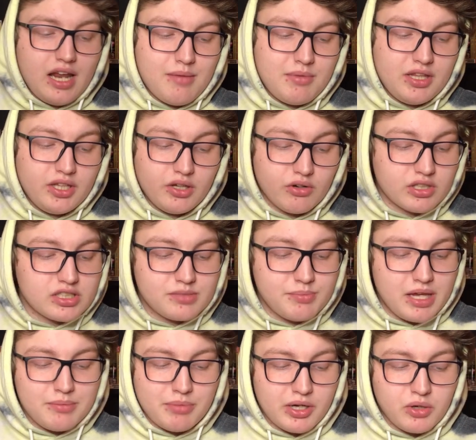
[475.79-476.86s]
I mean, the art's
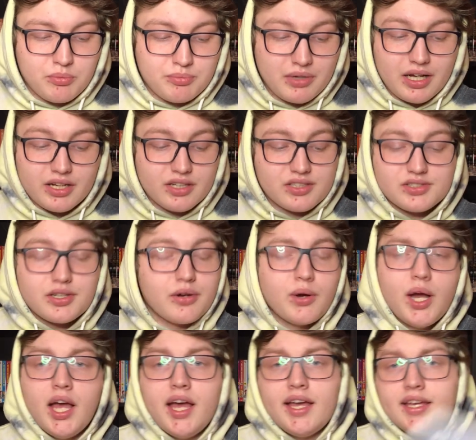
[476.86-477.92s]
made by Obata, so
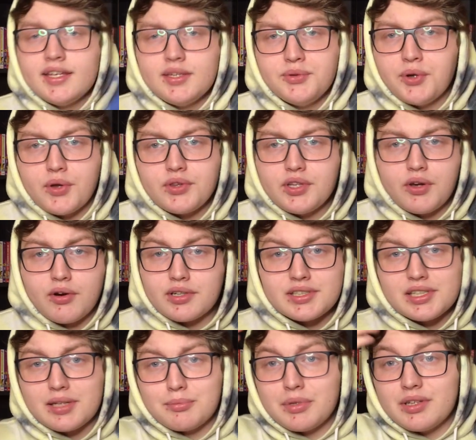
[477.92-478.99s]
you know the art's
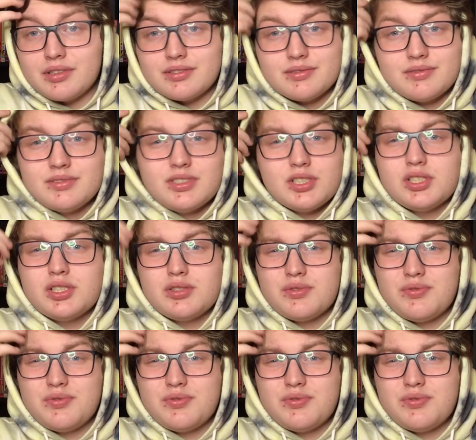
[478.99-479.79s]
going to be just